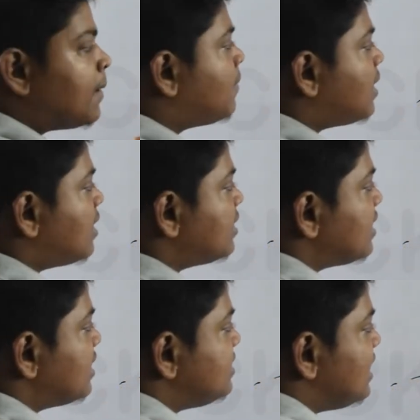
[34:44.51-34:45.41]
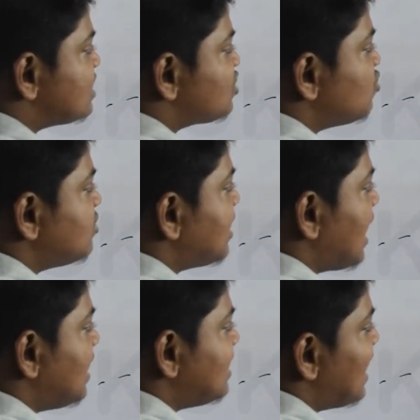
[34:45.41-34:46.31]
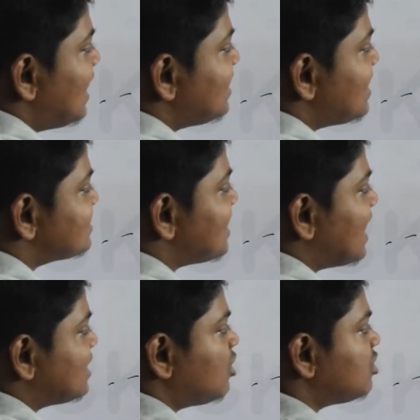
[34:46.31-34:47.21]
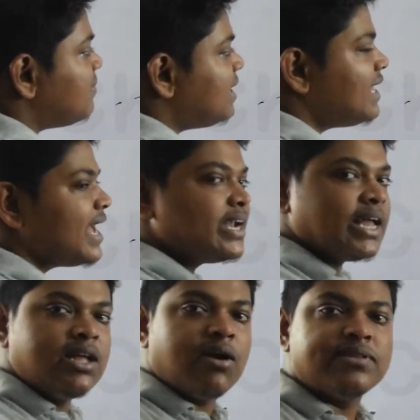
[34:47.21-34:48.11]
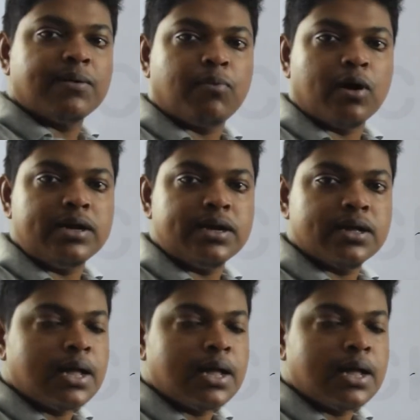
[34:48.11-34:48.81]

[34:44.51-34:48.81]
But these two light rays, they are not meeting at any of the point.